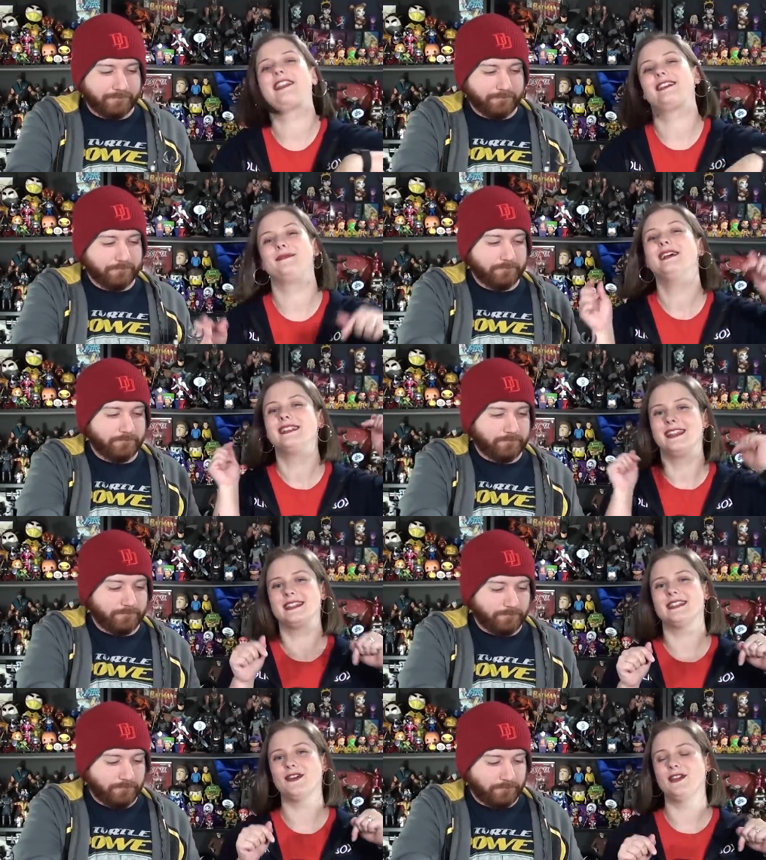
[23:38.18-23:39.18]
Speaker 1: at them, let
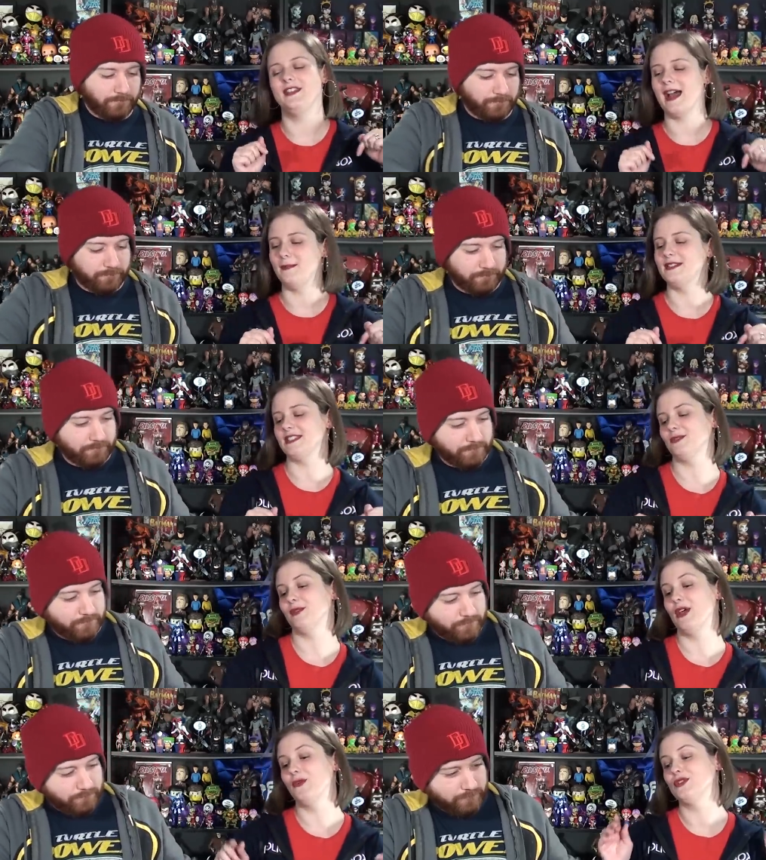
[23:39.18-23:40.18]
us know in the comment section
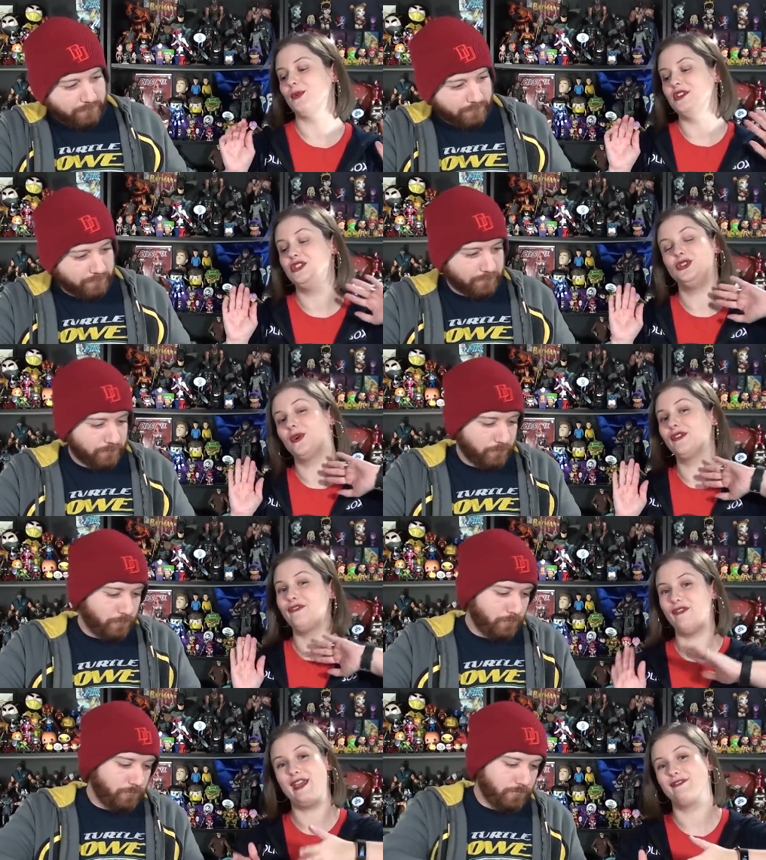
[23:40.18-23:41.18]
below which one is your
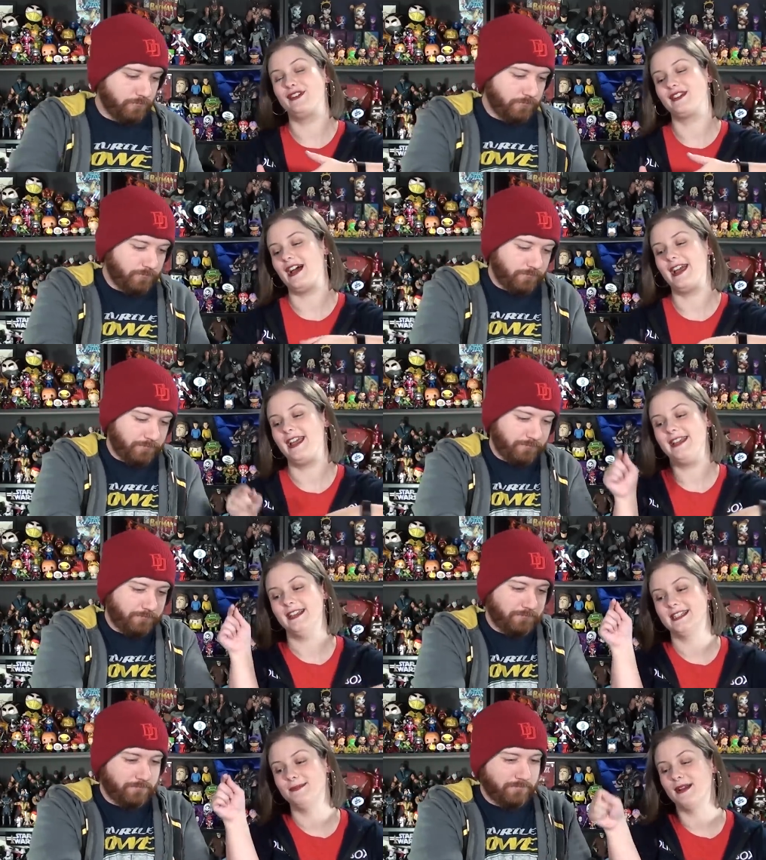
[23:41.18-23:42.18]
favorite. I
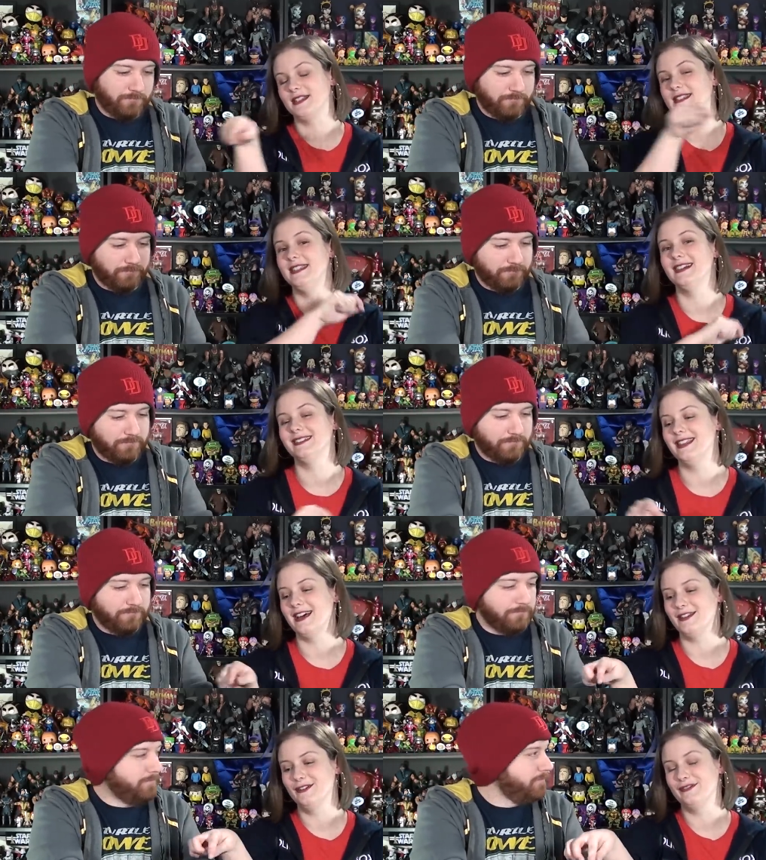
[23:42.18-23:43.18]
expect to see a lot
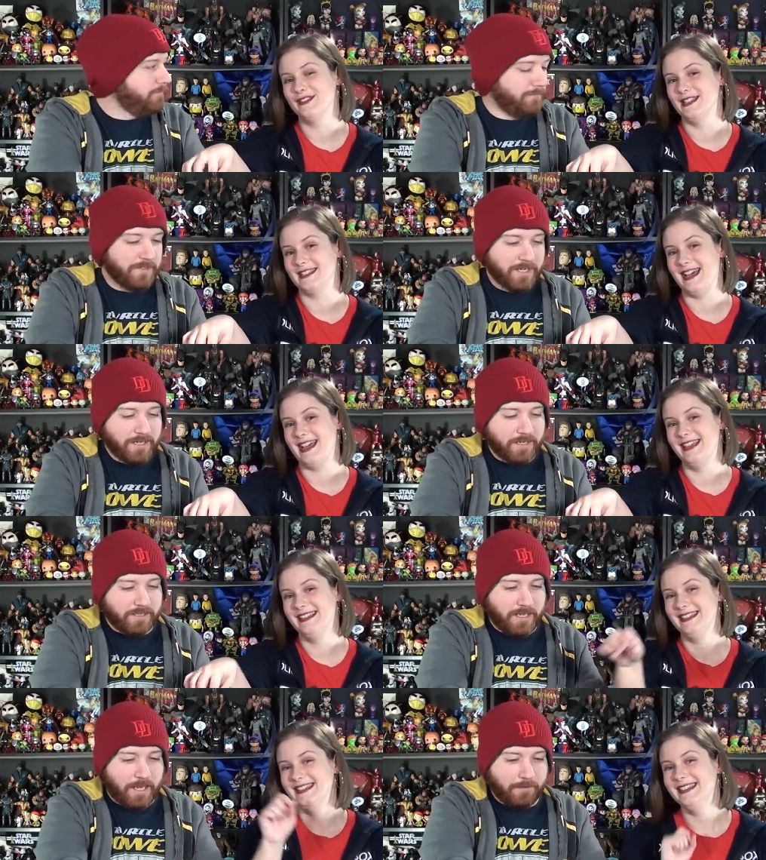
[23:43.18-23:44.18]
of this guy.
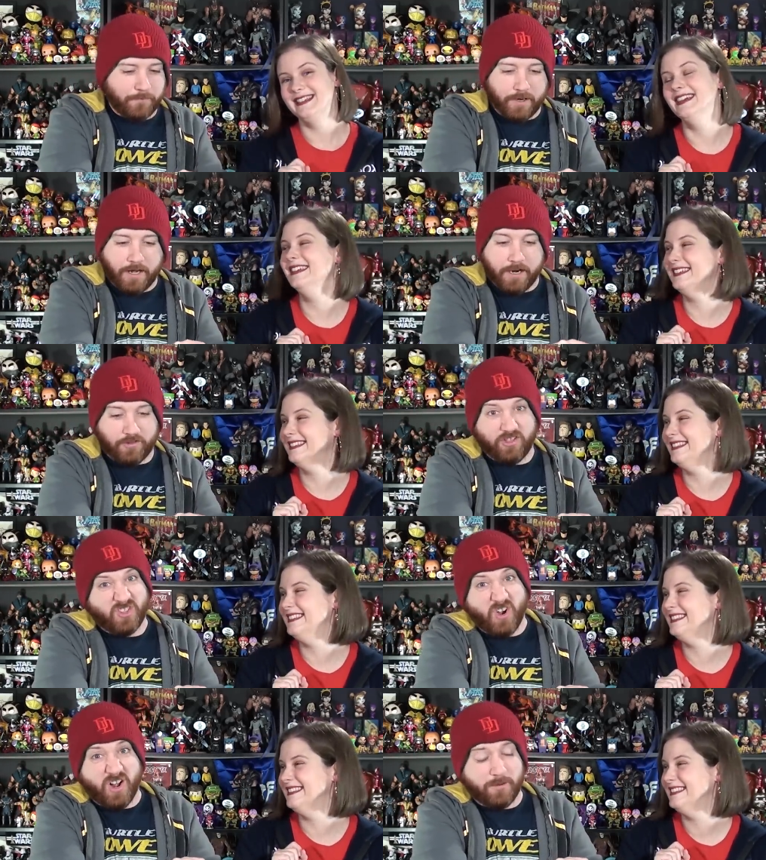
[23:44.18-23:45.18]
Speaker 2: Yeah, well, honestly,
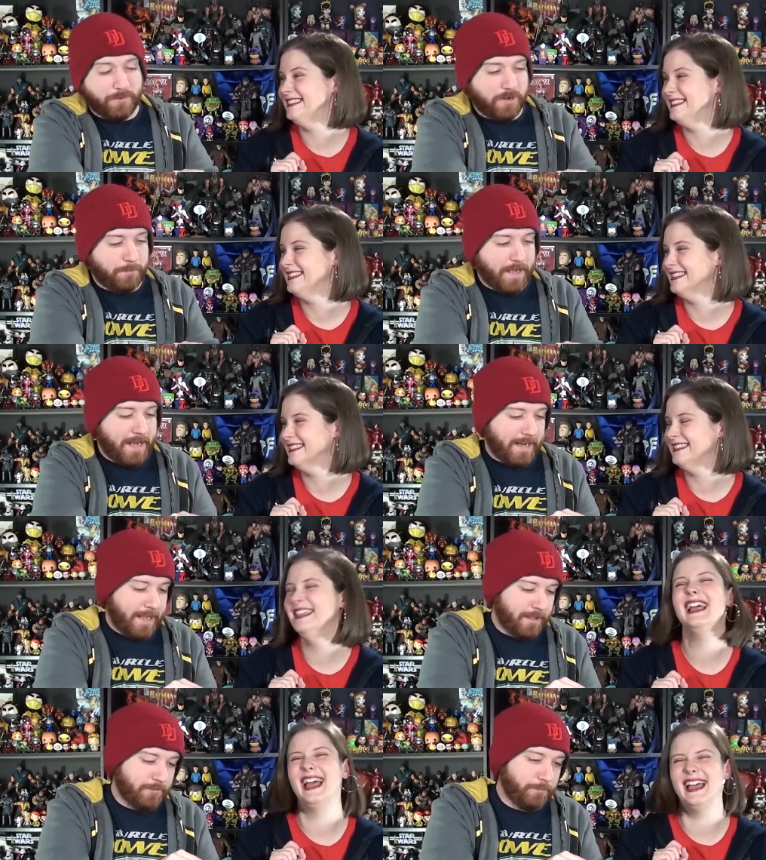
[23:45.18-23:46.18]
they're all pretty
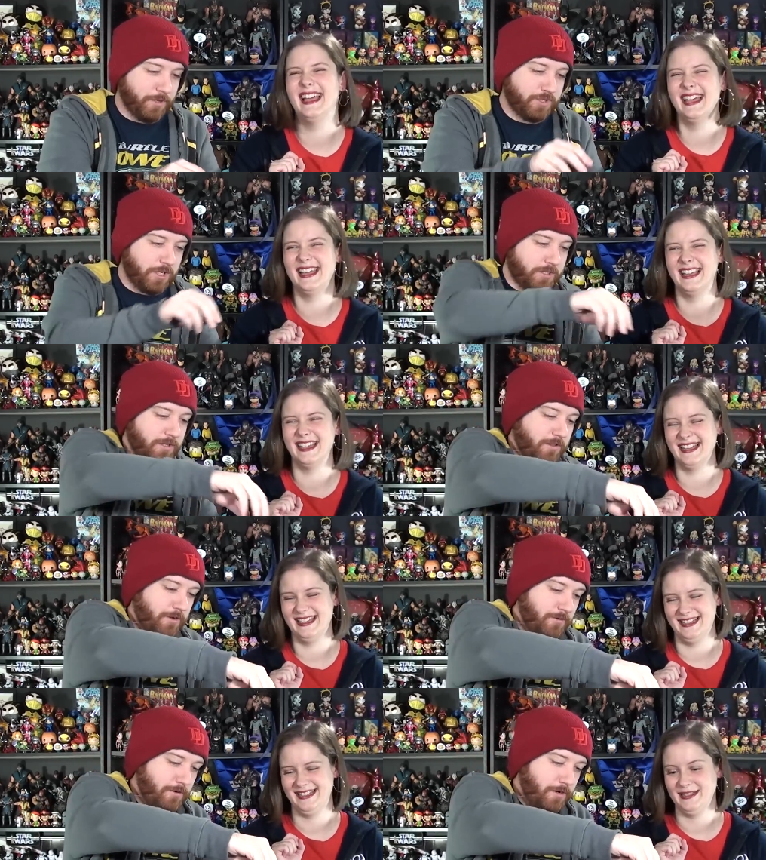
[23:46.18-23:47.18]
badass, but check this
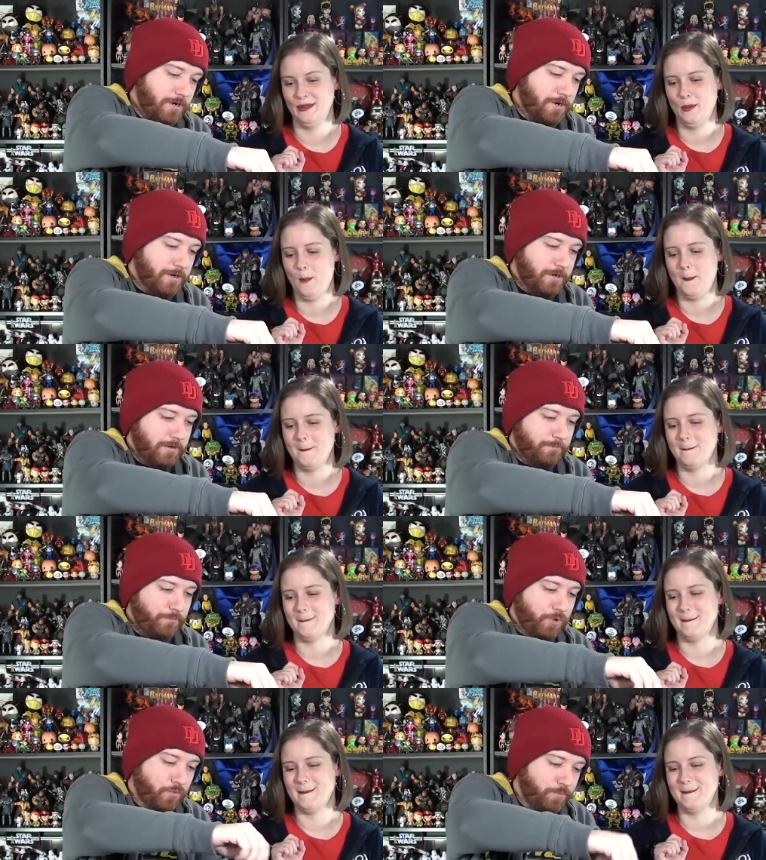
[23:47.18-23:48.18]
out. Oh,
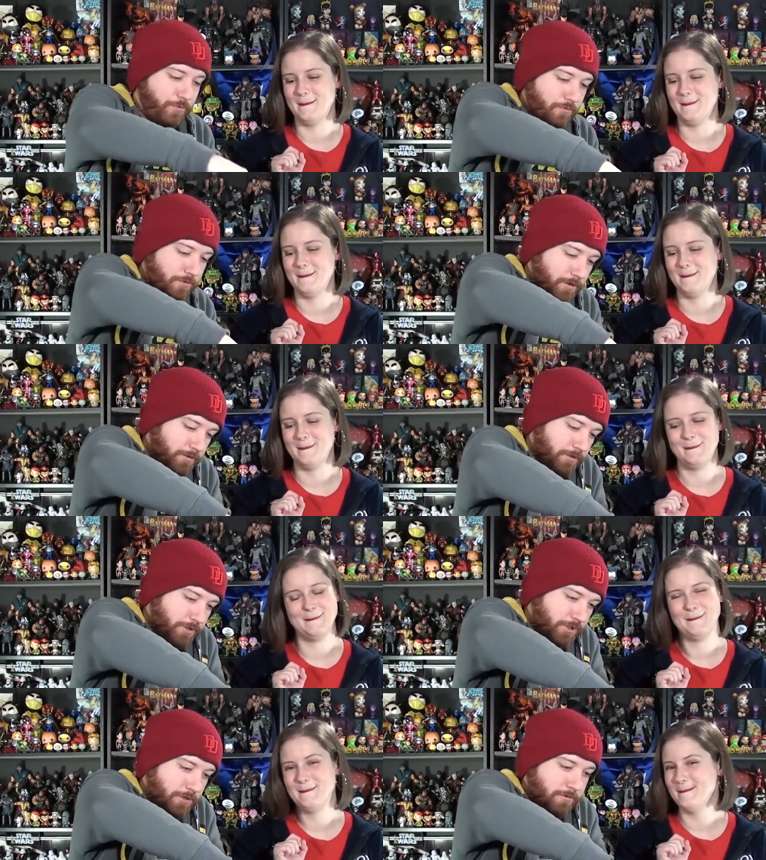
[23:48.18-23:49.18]
pew, pew. I'm going to
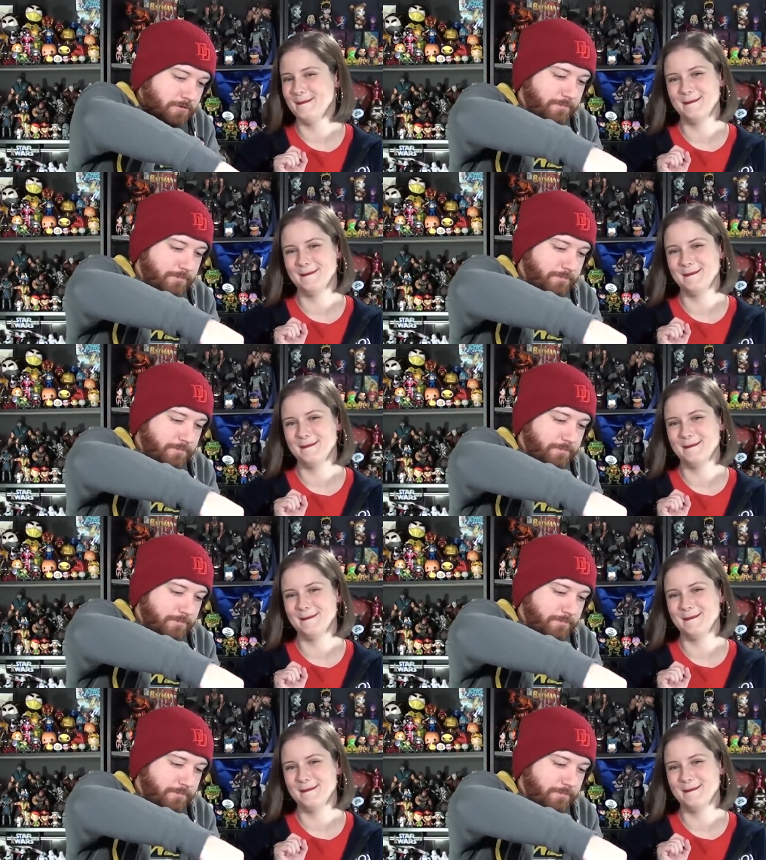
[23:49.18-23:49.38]
shoot